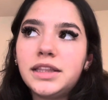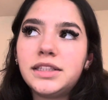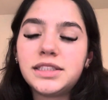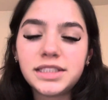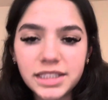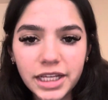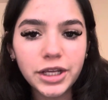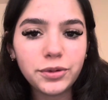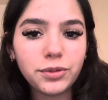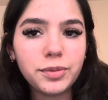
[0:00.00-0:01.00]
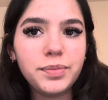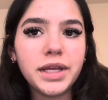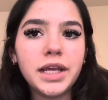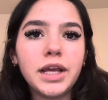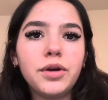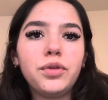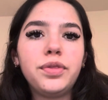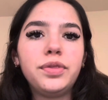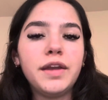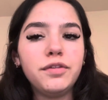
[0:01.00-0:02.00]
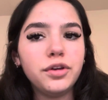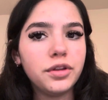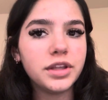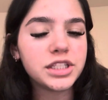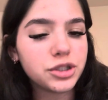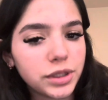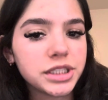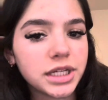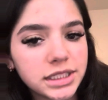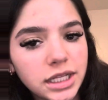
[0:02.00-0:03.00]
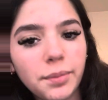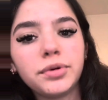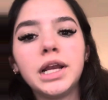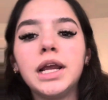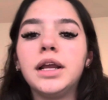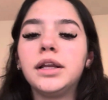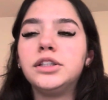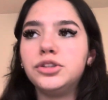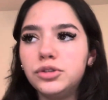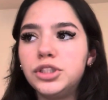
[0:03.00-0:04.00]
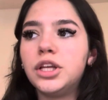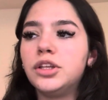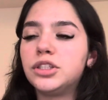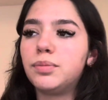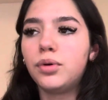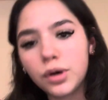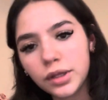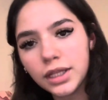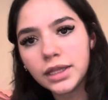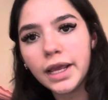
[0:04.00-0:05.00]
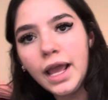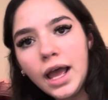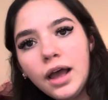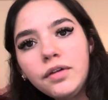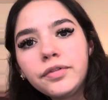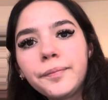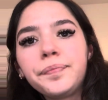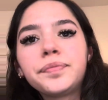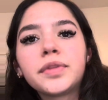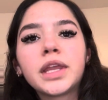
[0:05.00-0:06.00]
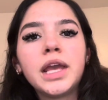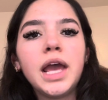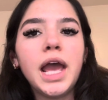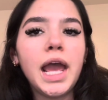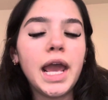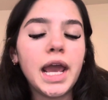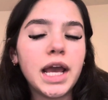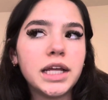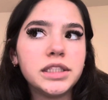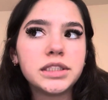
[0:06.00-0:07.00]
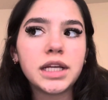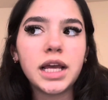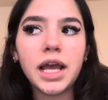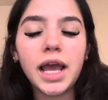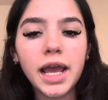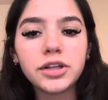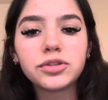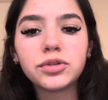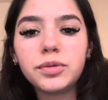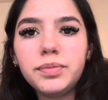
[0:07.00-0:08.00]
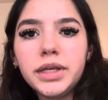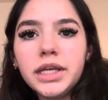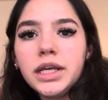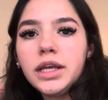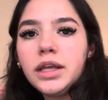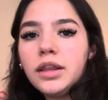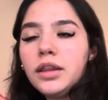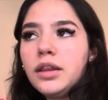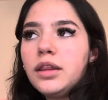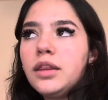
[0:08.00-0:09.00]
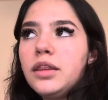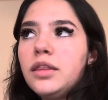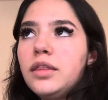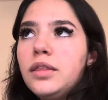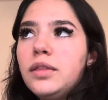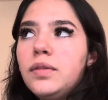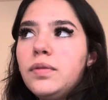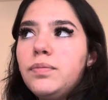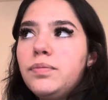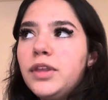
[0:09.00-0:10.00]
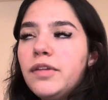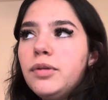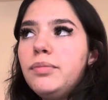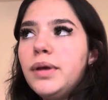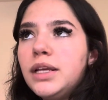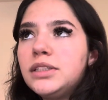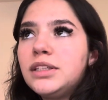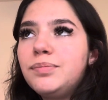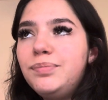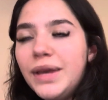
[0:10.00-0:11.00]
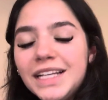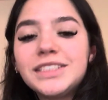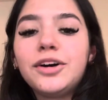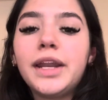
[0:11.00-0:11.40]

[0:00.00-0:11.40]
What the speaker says: C would be they view the situation as temporary due to the support that they have. And X would be given based on